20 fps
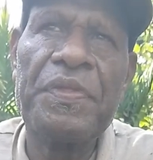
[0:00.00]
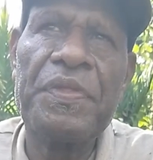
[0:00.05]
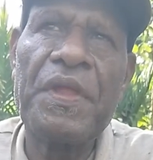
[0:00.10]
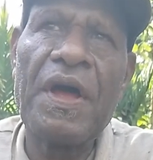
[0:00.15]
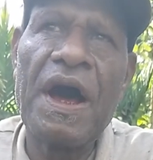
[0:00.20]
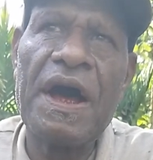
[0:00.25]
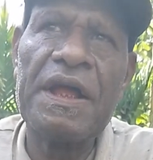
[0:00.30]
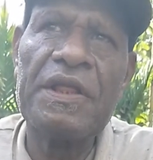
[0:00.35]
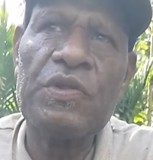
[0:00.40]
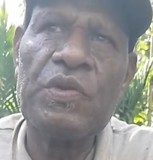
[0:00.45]

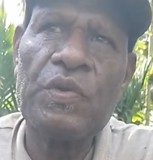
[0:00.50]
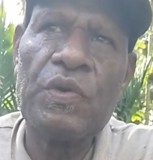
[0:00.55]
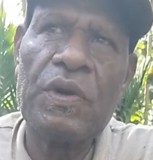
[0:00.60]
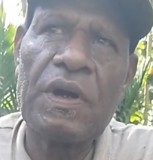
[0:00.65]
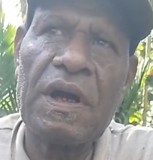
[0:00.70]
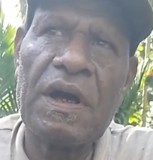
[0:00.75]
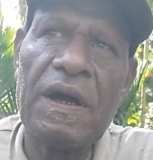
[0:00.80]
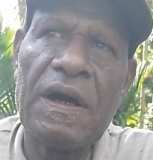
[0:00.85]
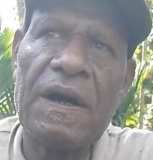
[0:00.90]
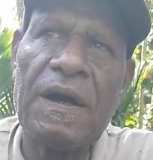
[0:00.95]
I took
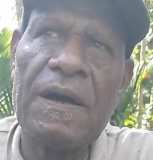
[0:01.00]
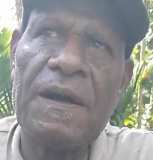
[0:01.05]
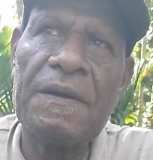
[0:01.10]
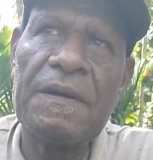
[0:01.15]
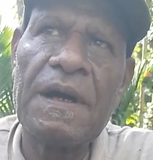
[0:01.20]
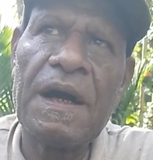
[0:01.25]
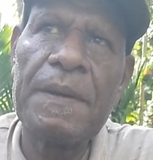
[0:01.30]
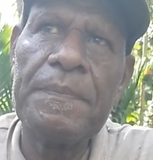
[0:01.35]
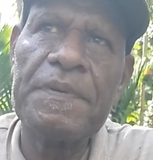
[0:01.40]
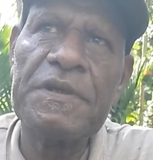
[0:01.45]

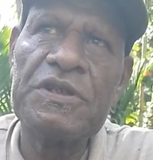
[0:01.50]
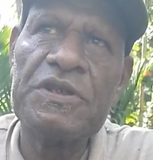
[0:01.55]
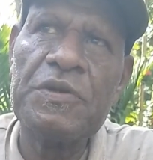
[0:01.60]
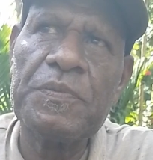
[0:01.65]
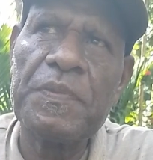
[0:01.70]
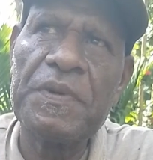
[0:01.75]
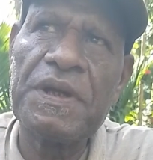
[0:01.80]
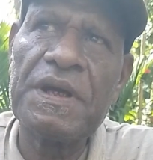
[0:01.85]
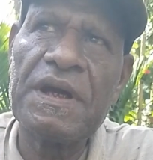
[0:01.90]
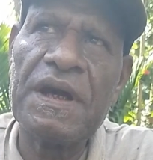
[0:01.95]
Upper Sepik.